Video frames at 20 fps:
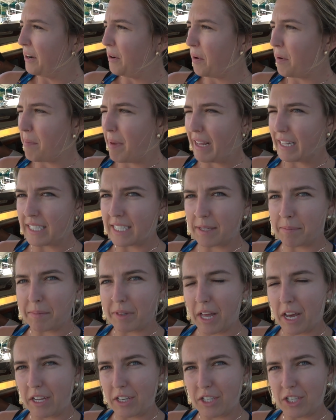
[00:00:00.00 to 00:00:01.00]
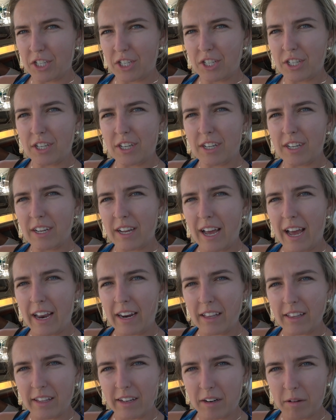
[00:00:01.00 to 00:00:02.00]
We made some lunch, had
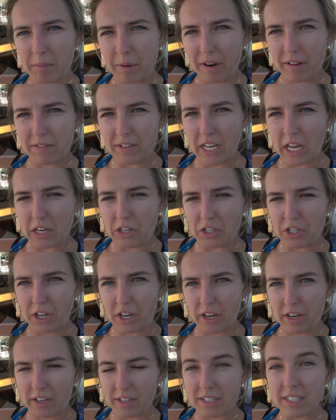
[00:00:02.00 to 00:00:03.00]
a little bit of tension,